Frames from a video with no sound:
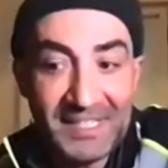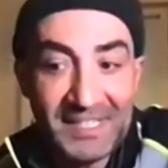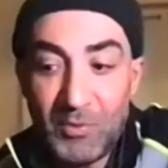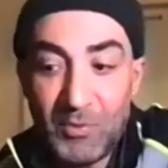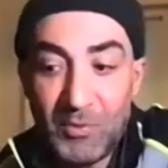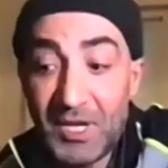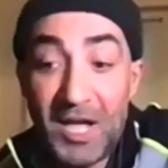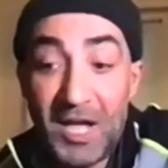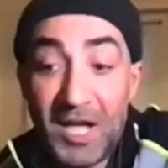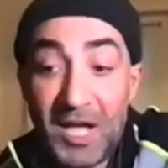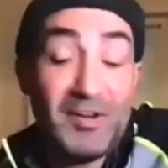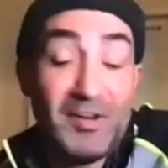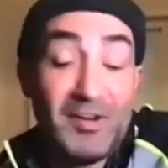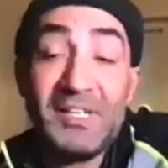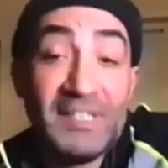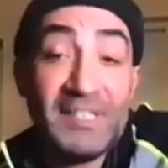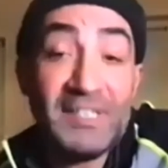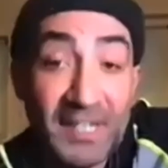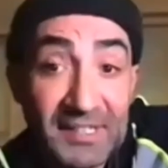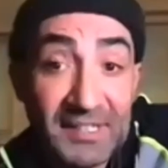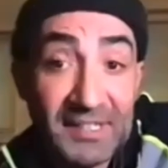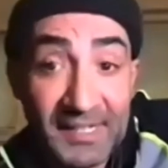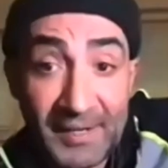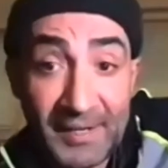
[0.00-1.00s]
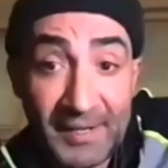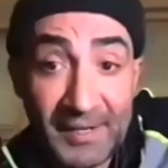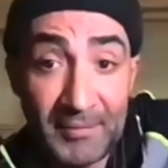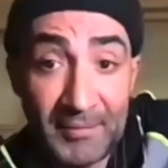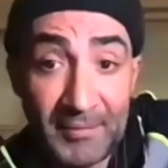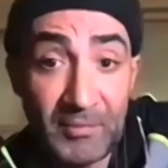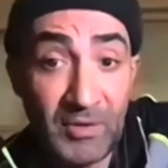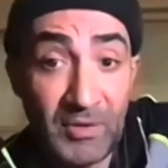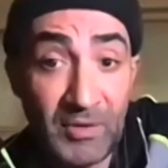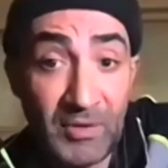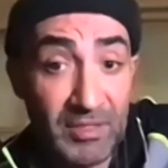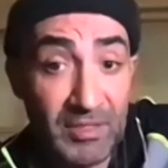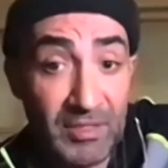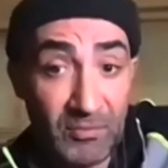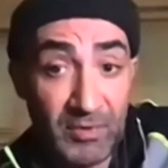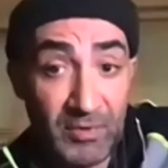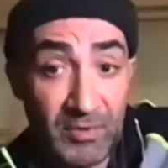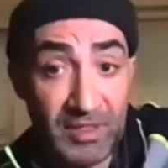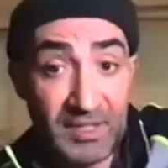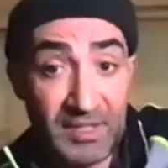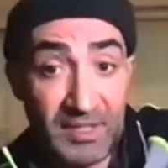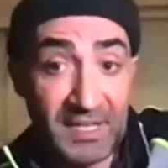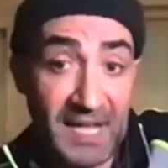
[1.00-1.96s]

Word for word: We got very lucky with with the